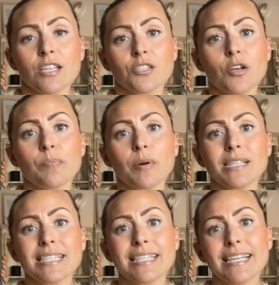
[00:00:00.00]
So by
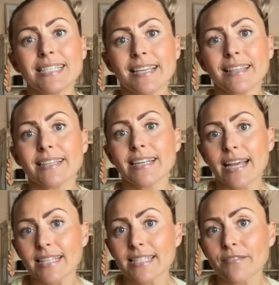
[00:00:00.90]
deleting the
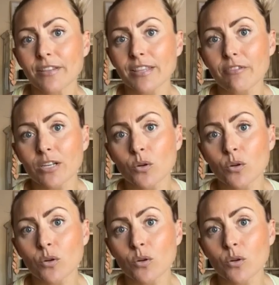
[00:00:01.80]
negative etheric